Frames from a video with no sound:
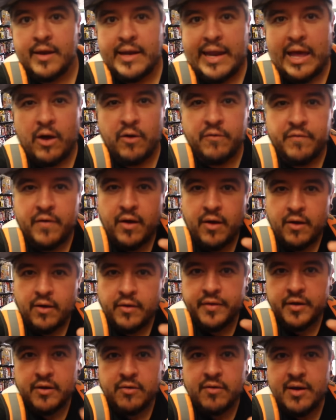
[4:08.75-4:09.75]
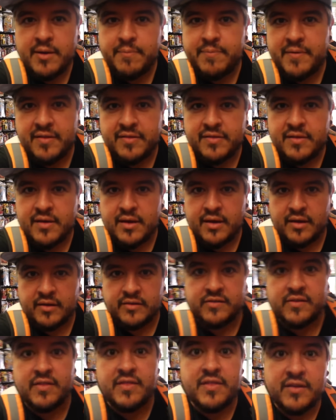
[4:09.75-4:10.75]
Now, of all the creepy
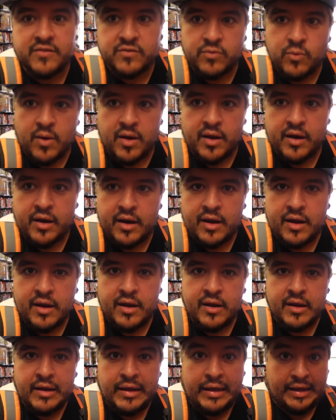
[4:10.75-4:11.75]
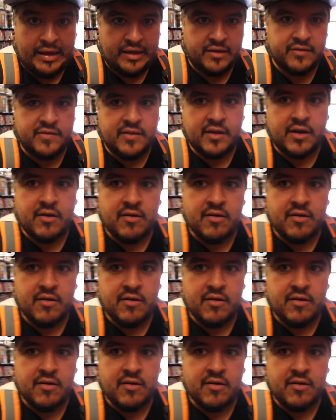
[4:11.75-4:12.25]
things, this one is the